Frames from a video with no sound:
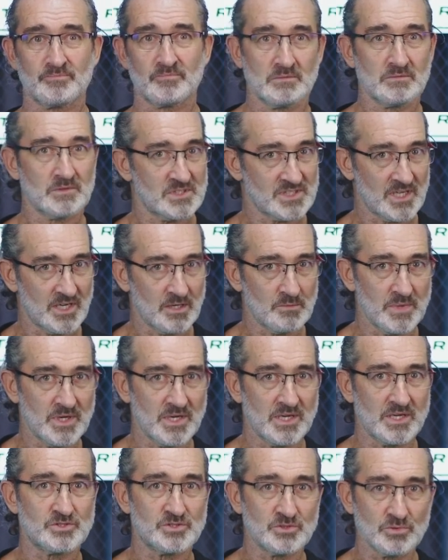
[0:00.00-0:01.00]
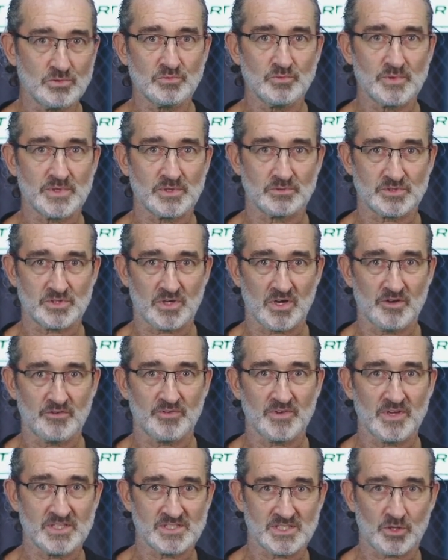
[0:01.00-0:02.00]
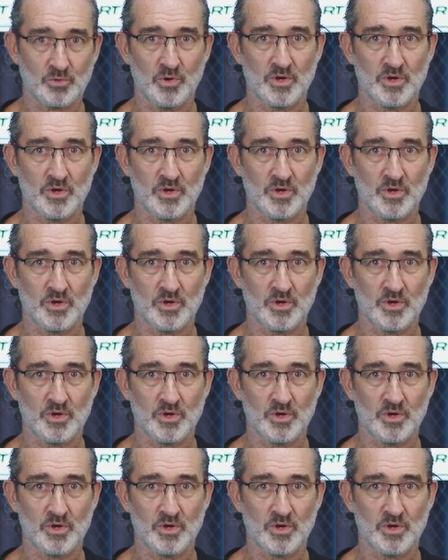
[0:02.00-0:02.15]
The Zealot V dual wheel drive version